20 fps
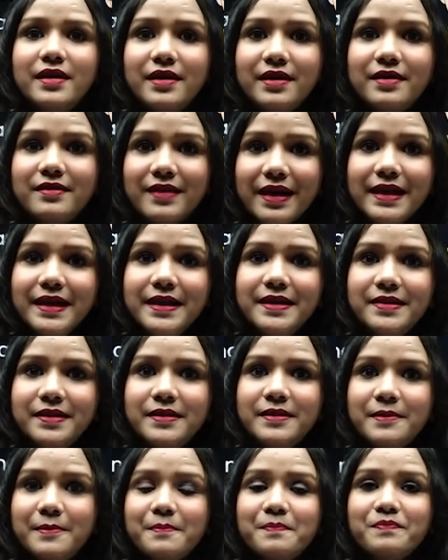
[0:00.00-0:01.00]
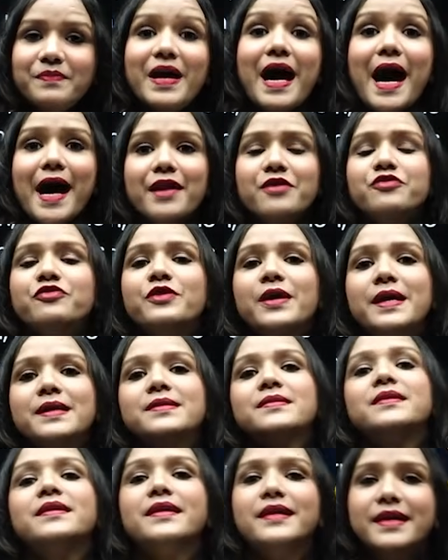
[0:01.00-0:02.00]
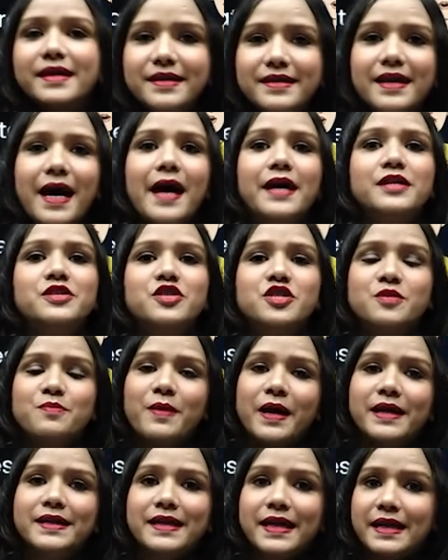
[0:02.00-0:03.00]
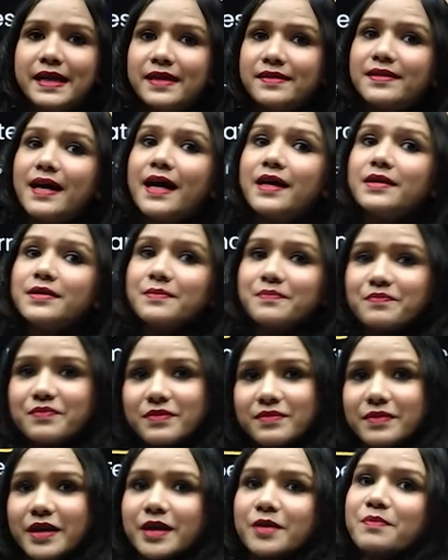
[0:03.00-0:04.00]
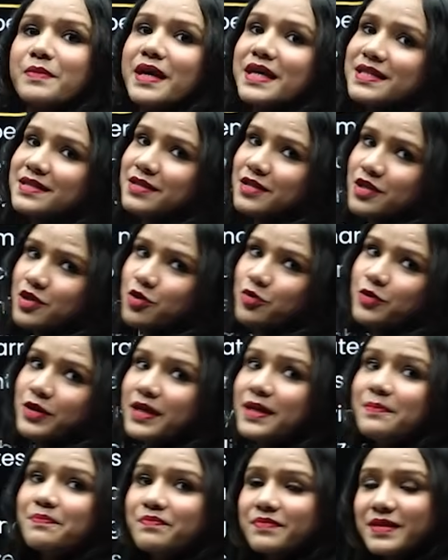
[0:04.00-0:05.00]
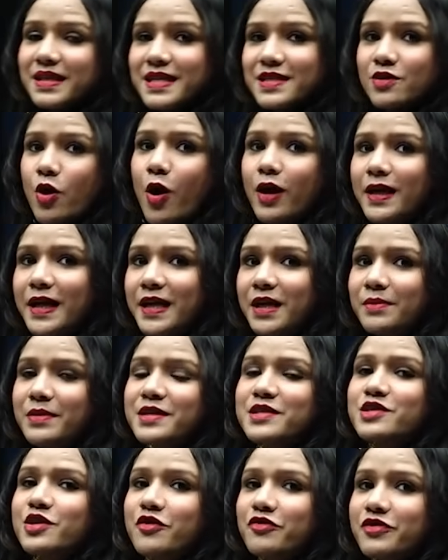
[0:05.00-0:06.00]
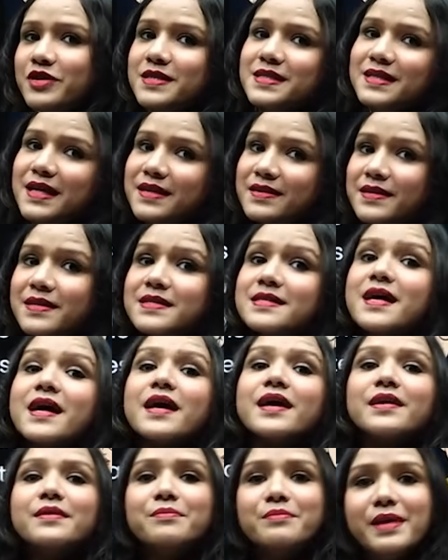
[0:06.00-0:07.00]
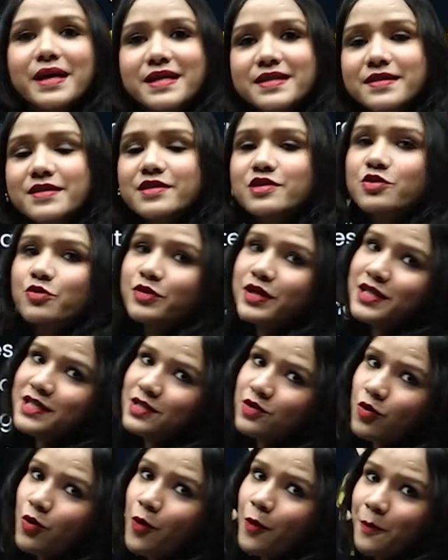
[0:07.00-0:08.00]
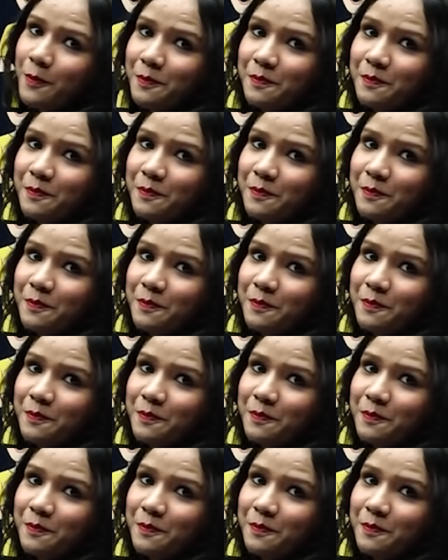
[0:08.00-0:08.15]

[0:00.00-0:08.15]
right, and faith intact, just by telling that it makes a story, these all elements of risk and this makes a story so